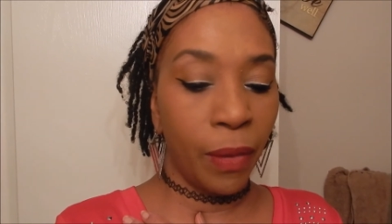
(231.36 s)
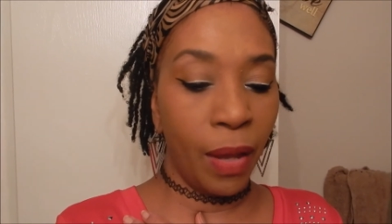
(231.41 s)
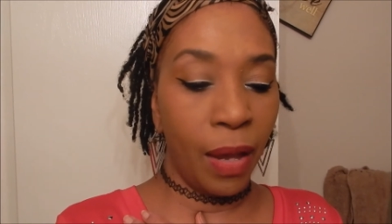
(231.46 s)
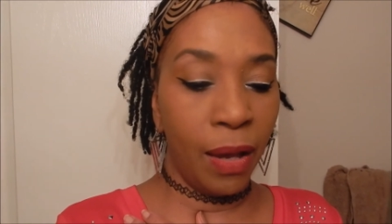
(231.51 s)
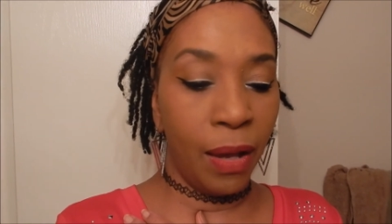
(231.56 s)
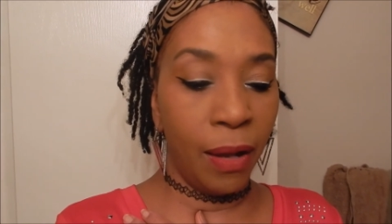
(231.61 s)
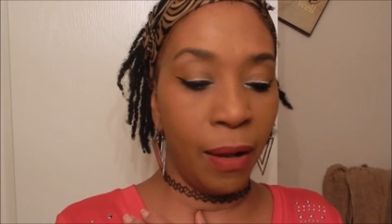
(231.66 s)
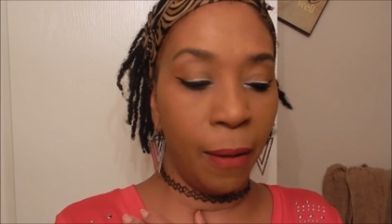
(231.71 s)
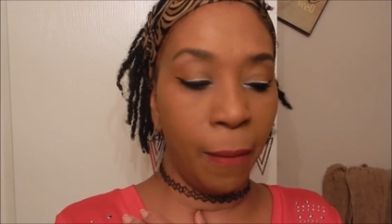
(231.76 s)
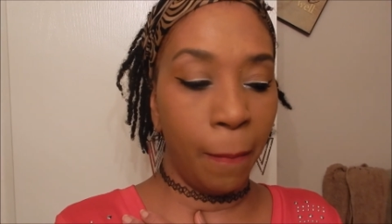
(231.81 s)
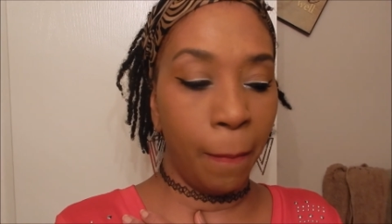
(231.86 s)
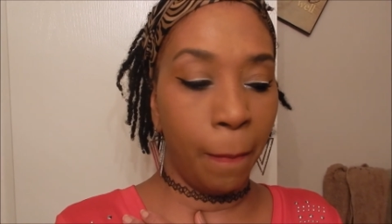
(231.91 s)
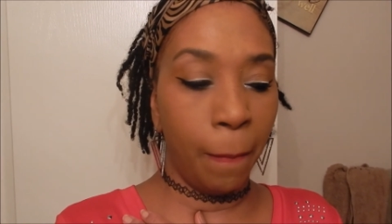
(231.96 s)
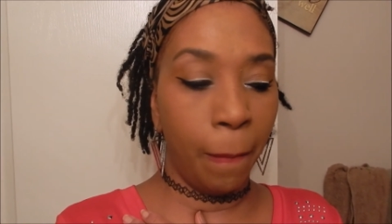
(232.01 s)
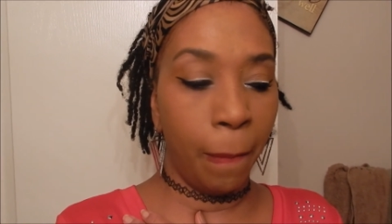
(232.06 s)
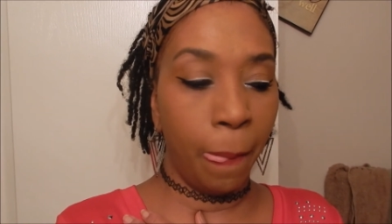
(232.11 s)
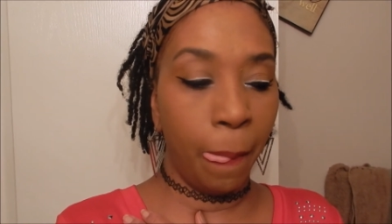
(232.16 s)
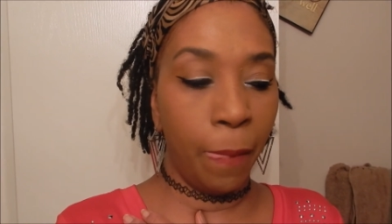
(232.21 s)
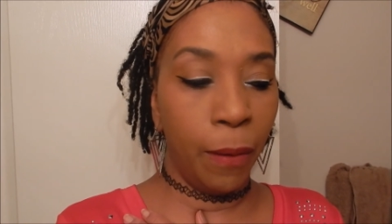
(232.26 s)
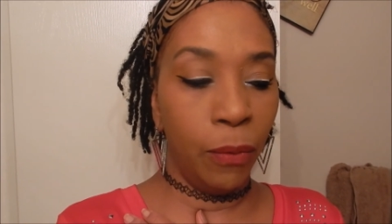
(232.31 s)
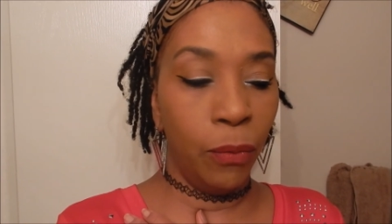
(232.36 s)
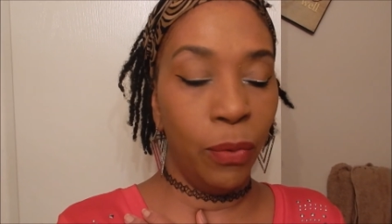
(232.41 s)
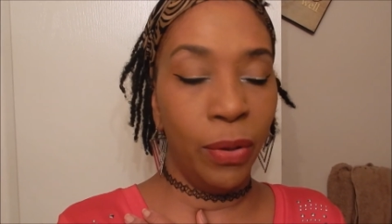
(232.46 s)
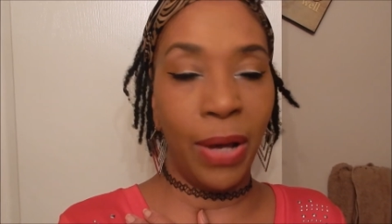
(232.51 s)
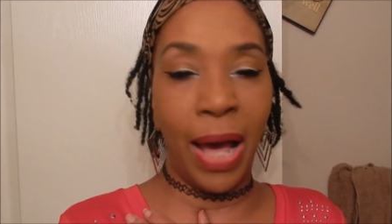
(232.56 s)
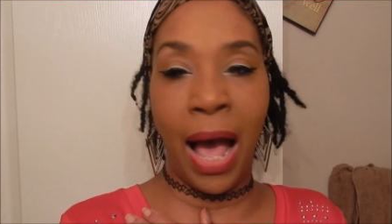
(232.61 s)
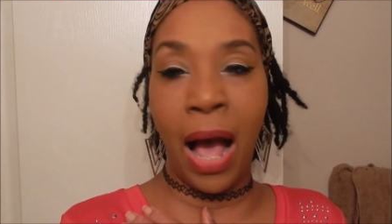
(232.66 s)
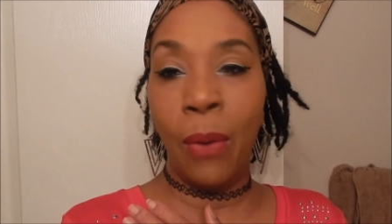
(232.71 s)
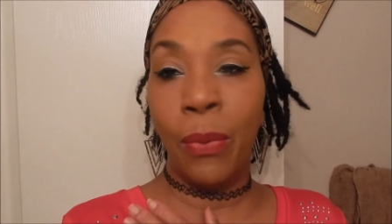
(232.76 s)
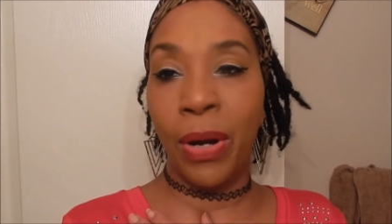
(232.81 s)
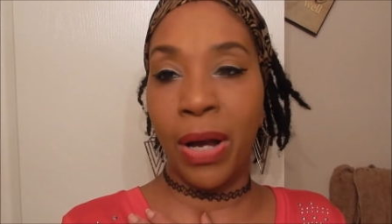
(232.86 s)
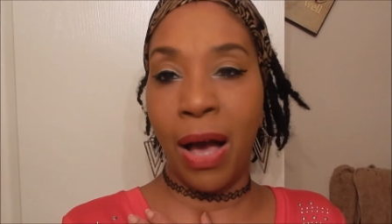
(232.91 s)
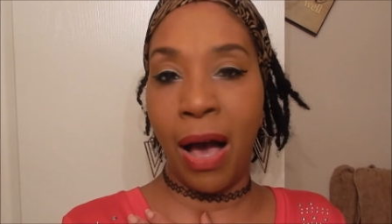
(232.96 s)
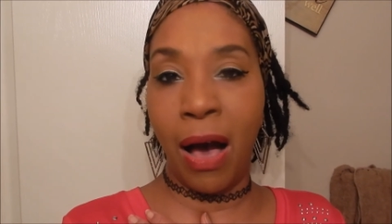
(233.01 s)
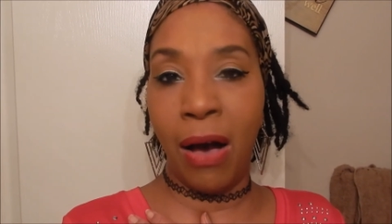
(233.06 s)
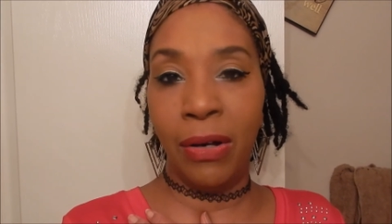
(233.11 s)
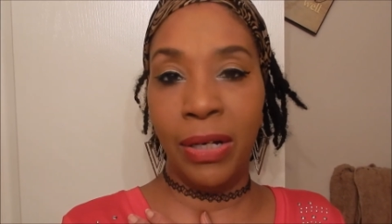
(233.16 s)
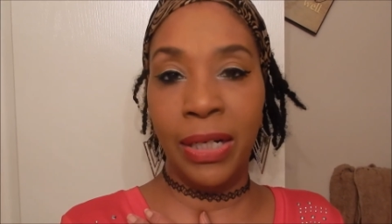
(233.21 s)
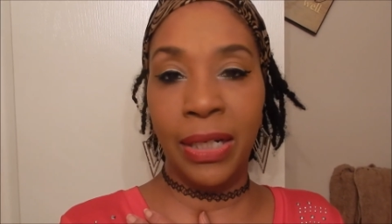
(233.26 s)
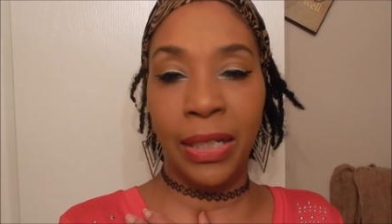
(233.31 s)
um, what I would
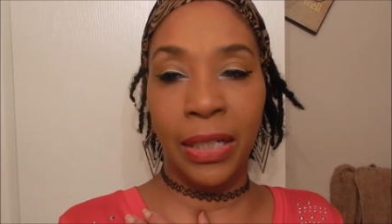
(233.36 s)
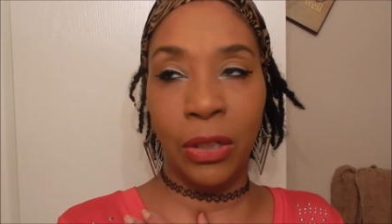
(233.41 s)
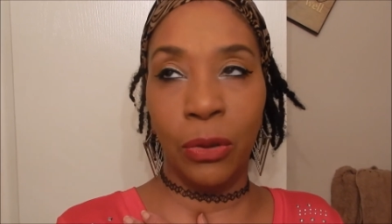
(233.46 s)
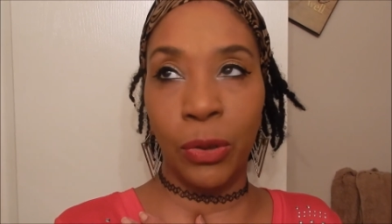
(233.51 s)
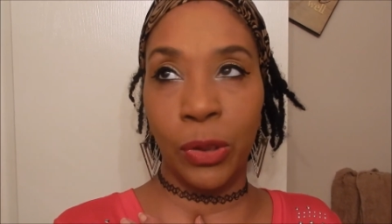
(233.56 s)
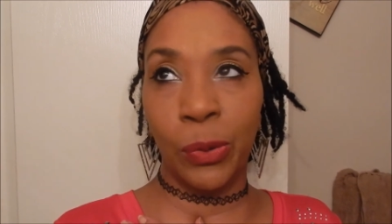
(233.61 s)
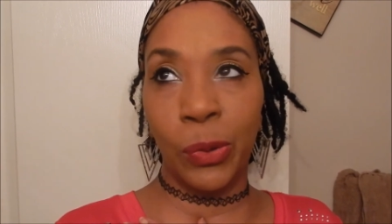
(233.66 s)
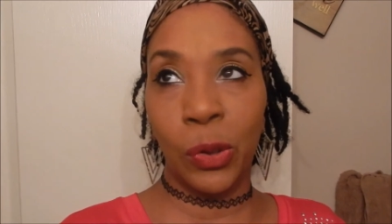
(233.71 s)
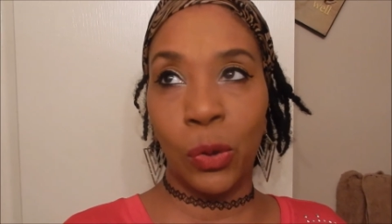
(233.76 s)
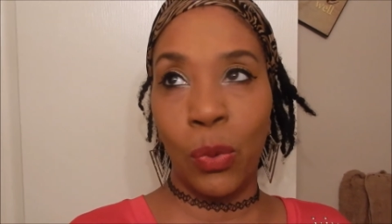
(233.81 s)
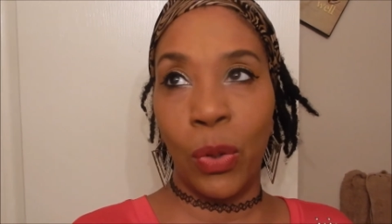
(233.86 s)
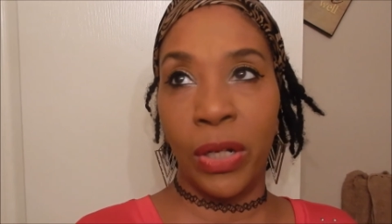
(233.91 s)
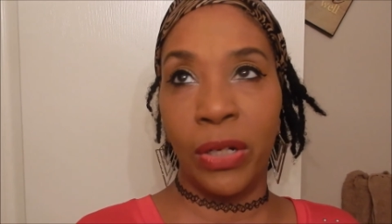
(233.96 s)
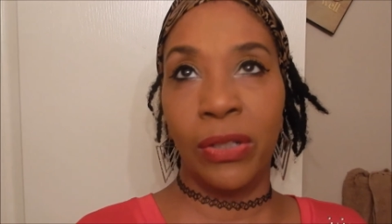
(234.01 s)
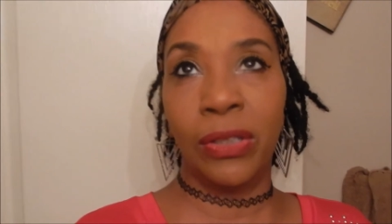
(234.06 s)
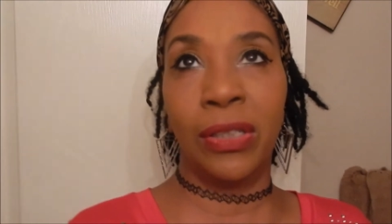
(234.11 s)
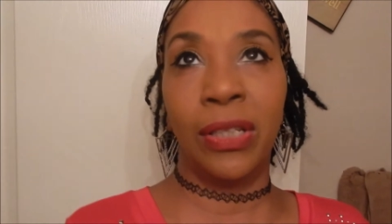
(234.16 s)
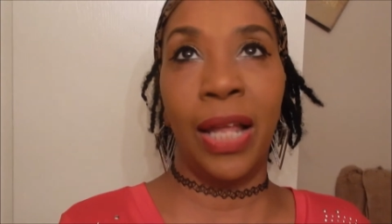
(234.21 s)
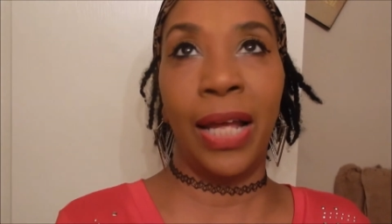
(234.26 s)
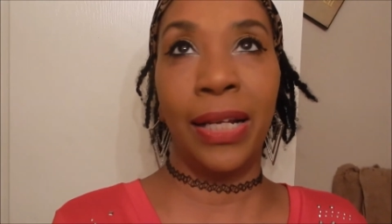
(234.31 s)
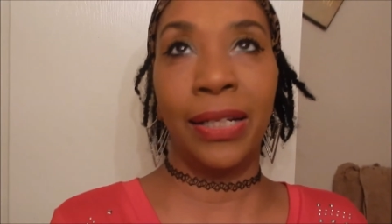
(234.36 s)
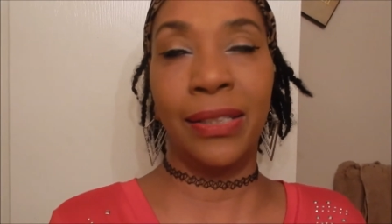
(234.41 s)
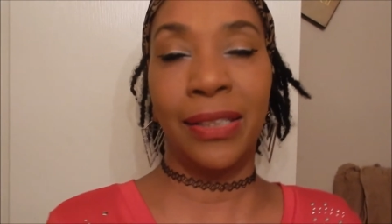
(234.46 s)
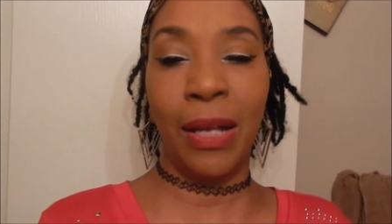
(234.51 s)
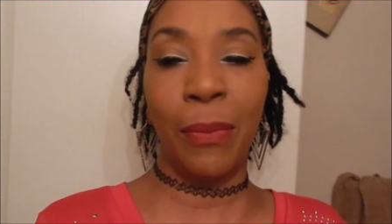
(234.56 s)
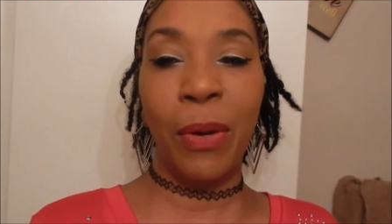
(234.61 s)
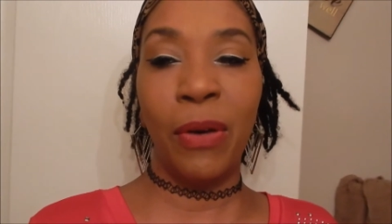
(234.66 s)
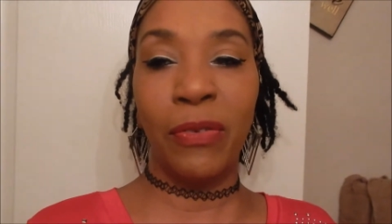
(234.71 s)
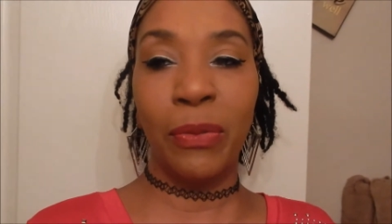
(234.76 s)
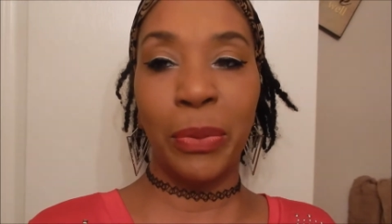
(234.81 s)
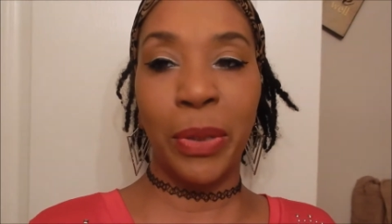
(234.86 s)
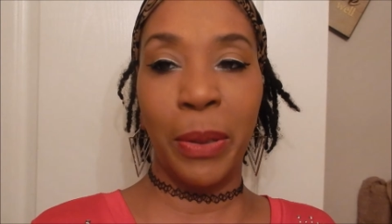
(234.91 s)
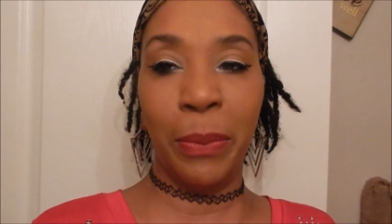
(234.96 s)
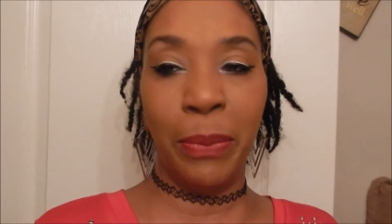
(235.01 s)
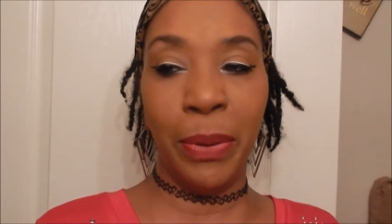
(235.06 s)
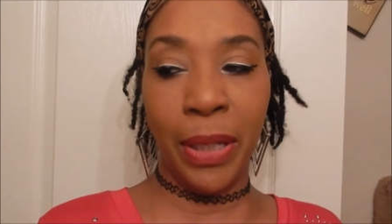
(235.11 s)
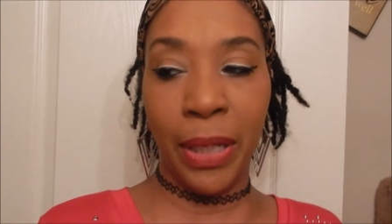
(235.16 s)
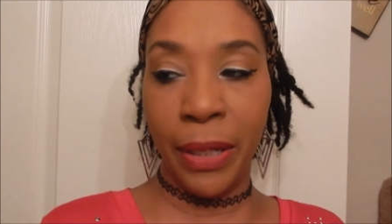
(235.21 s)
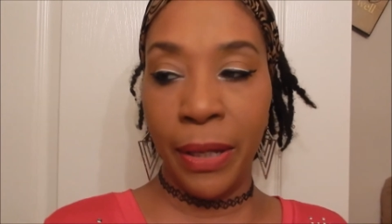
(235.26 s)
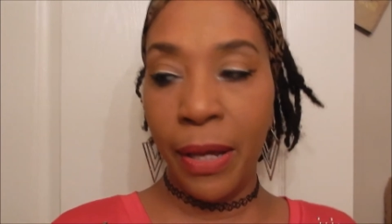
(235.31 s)
call ugly Christmas sweaters like some of them can be.